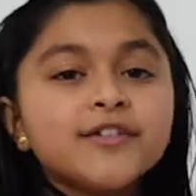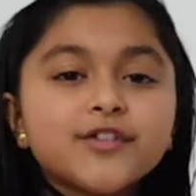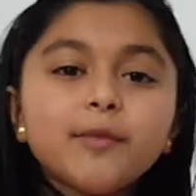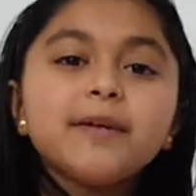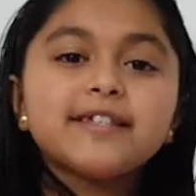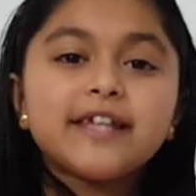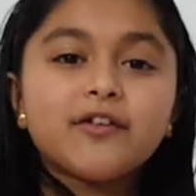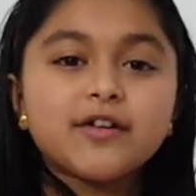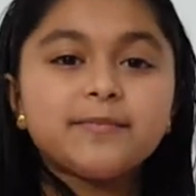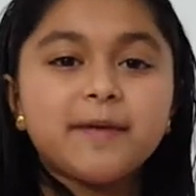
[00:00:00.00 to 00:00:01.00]
so many
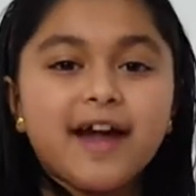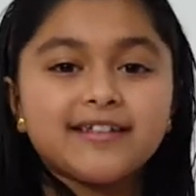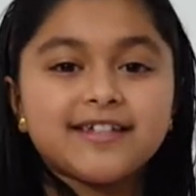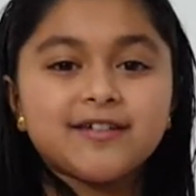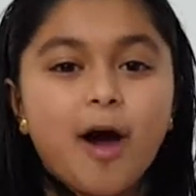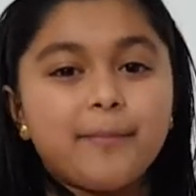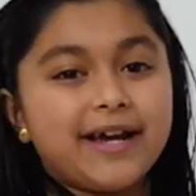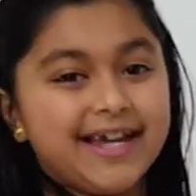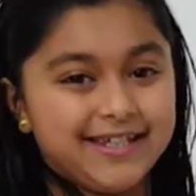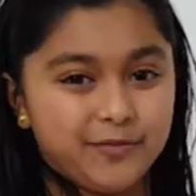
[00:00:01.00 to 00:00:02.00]
secrets behind this
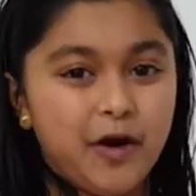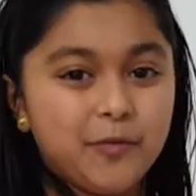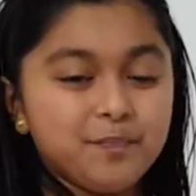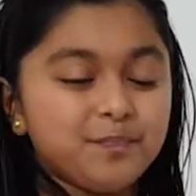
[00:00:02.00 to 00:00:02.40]
topic as well.